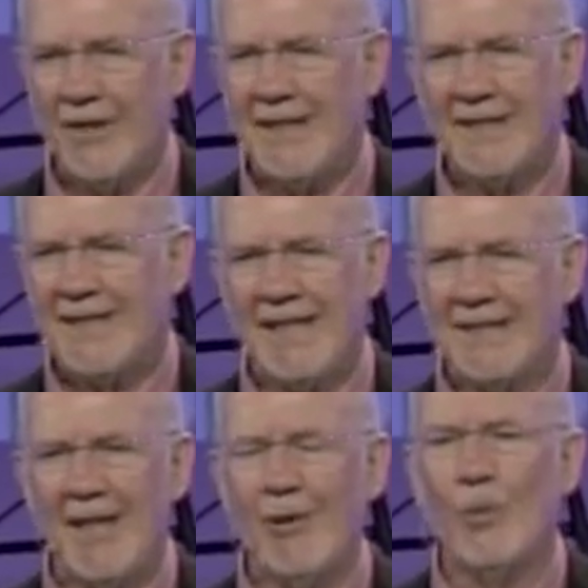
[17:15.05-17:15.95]
He says,
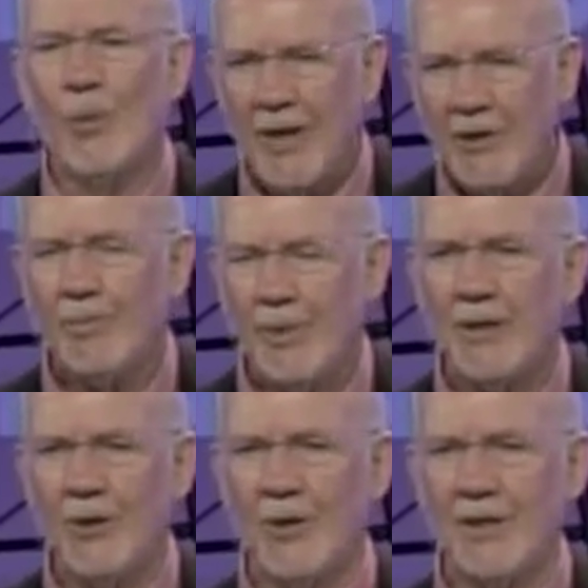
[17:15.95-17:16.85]
it will be
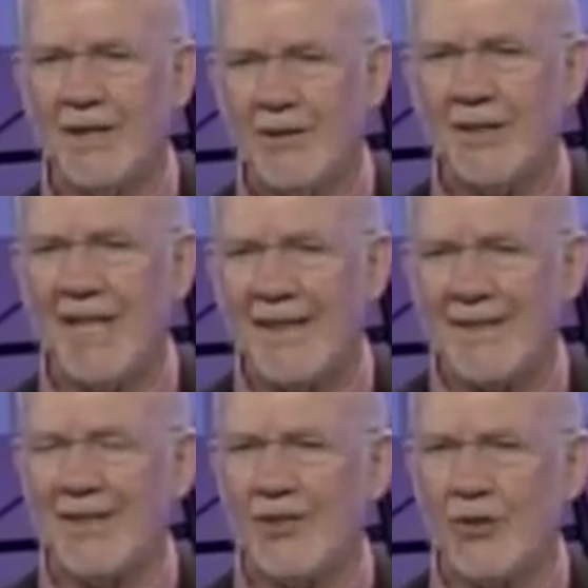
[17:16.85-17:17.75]
yours. He uses, that's
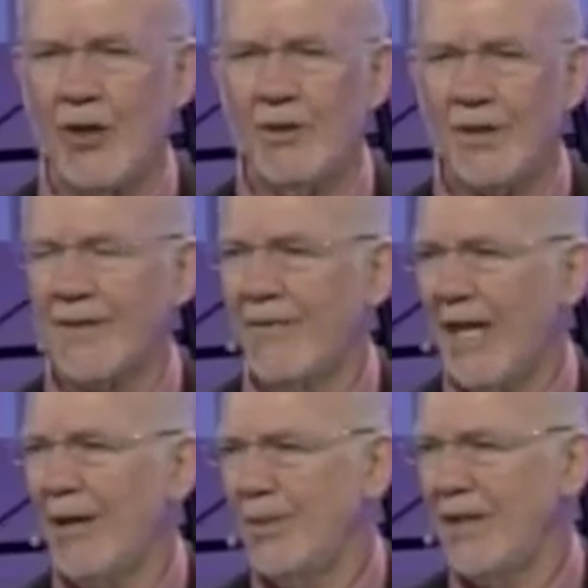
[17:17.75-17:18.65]
the strongest
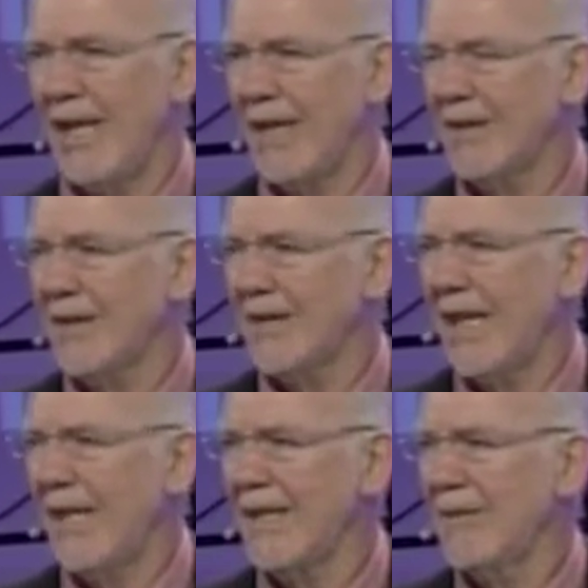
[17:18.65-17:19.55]
verb in the English
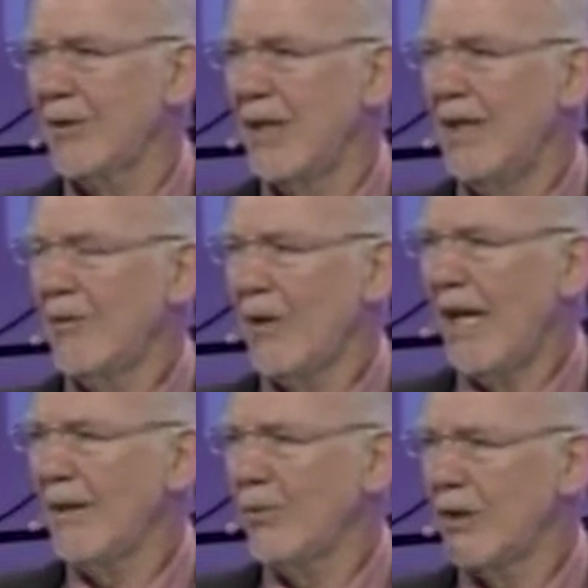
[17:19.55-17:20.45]
language.
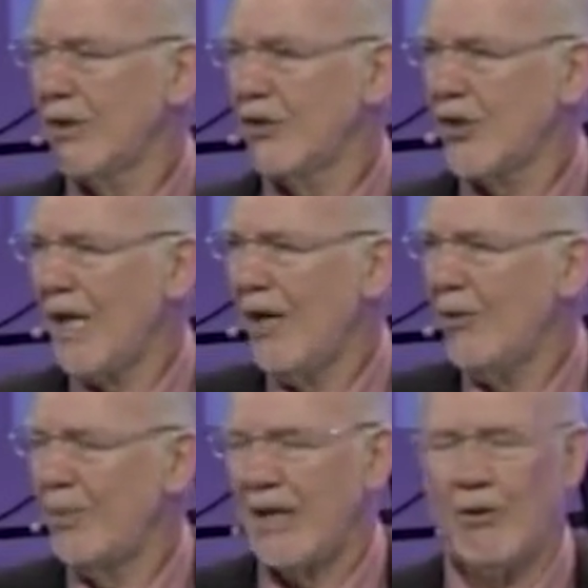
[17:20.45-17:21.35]
It shall
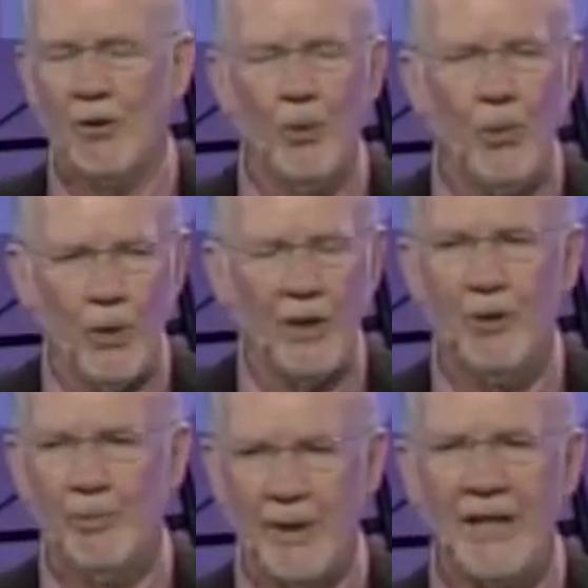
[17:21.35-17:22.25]
be, or it
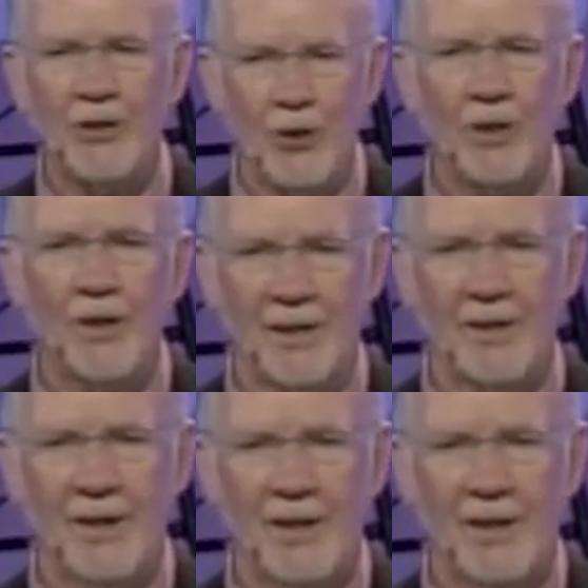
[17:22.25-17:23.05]
will be yours.